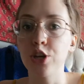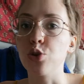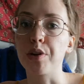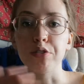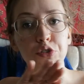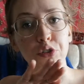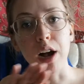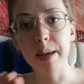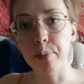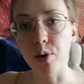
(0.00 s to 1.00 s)
you can
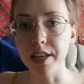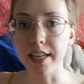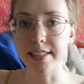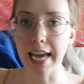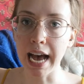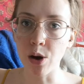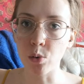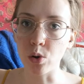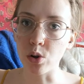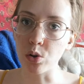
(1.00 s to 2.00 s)
try putting a
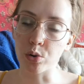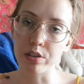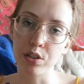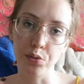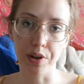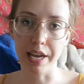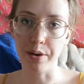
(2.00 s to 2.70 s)
towel or saran